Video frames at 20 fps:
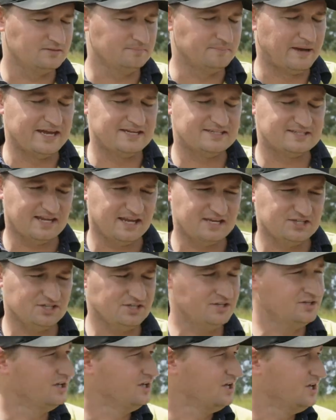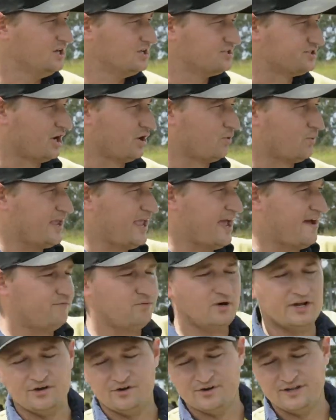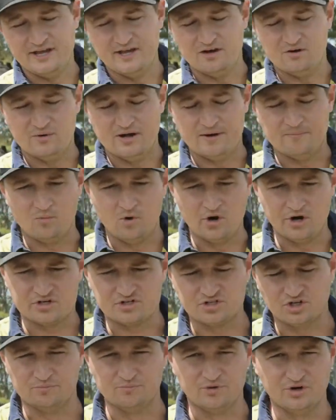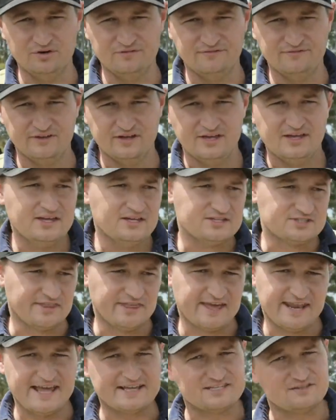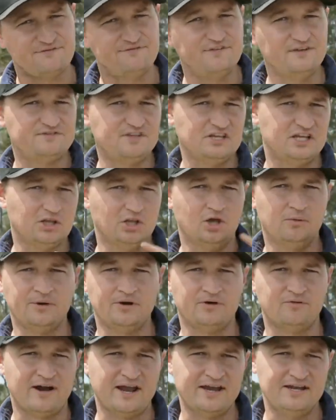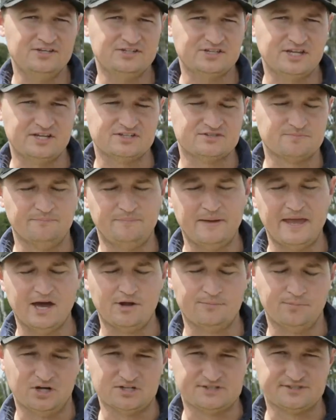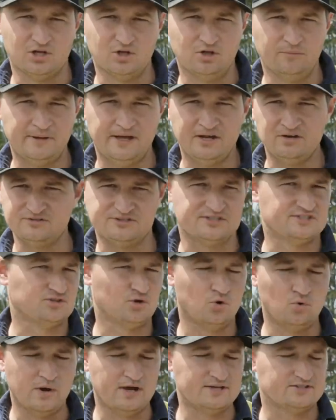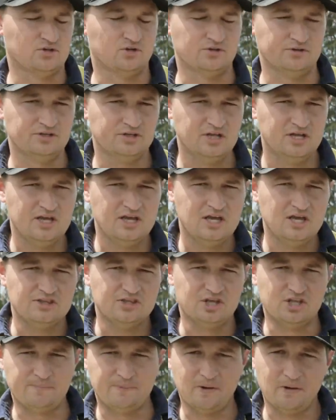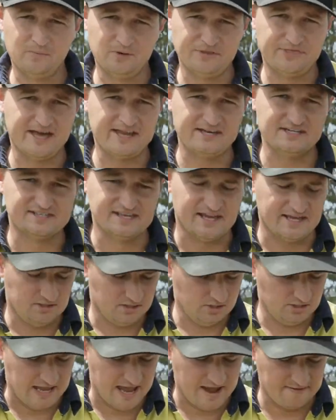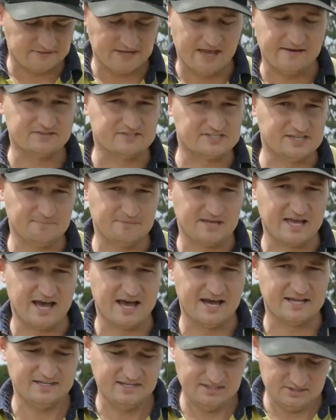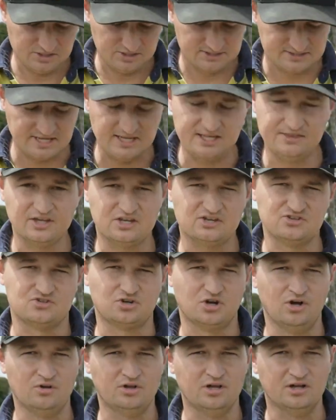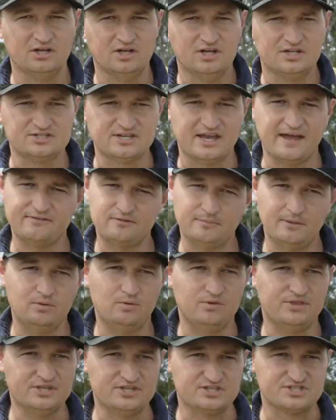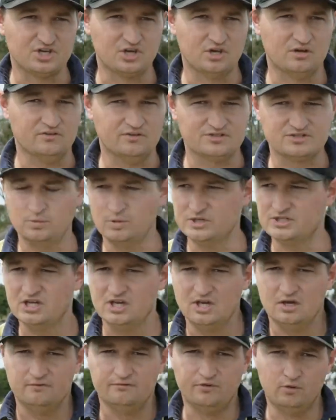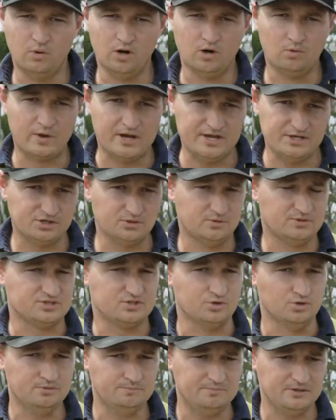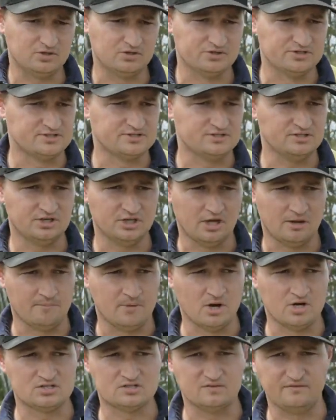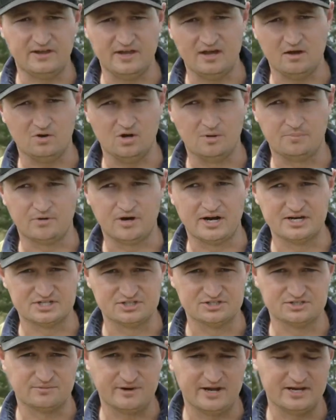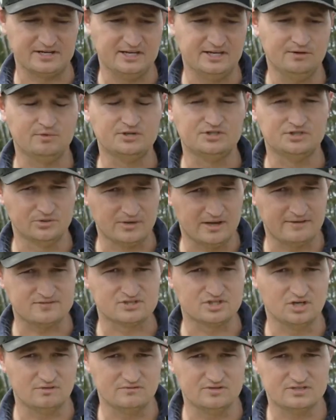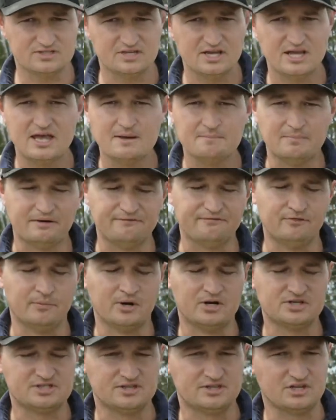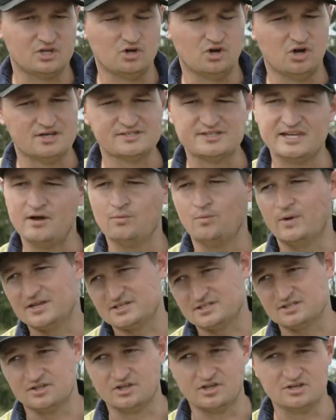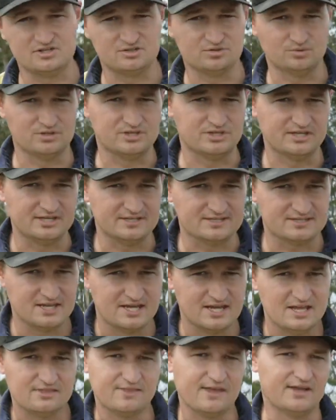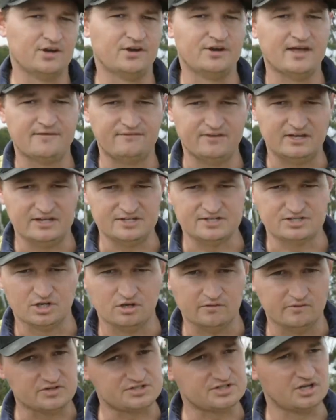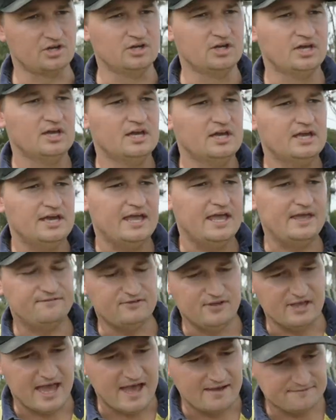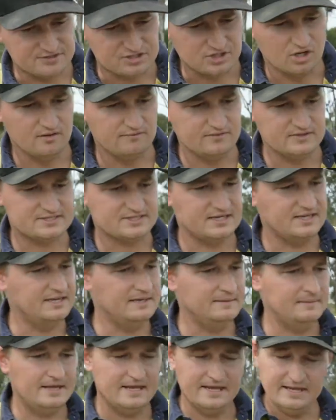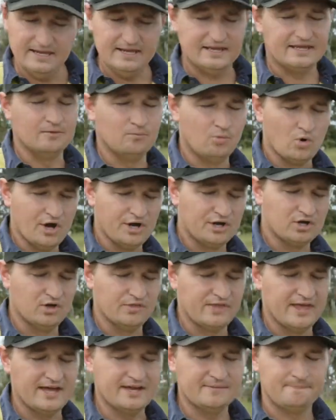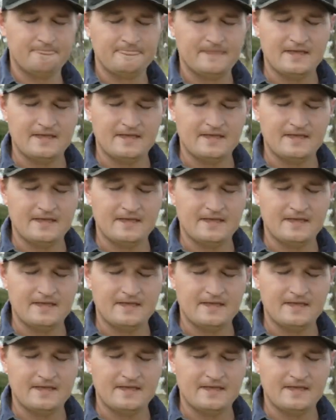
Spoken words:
base station. So we have one on our workshop roof. So that has a 50-kilometer range and it's powered by solar panels. It's always on. The only problem with that is that you have to have a SIM card just in the controller. So you have to be within service, which for what we do is good because, you know, most of our operations around here, we do have service. But for most of the guys out west and those sort of things, they don't have any service. So if you have service, it can work on that.